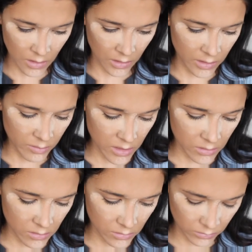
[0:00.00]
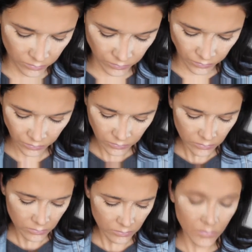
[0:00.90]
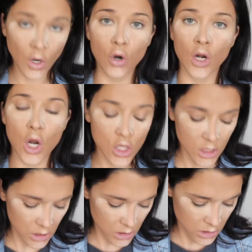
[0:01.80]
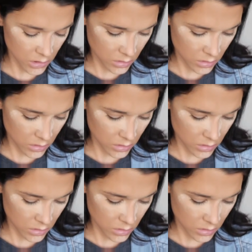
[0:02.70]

a little bit or a lot.